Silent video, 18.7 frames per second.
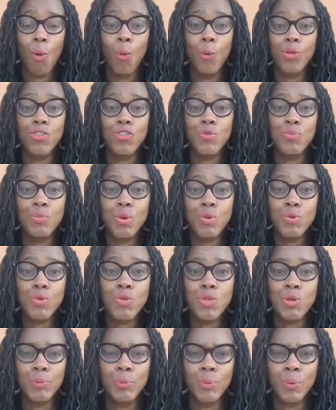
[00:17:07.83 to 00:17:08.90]
What's
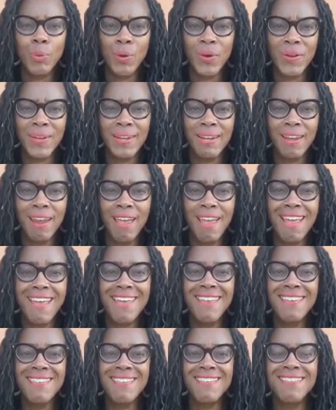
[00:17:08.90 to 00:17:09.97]
most important
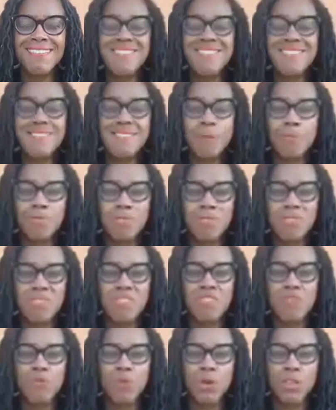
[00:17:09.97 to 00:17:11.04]
is that the substance
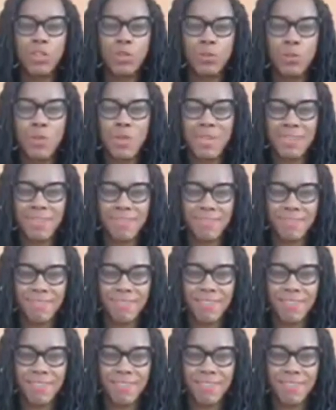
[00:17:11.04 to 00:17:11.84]
of what you give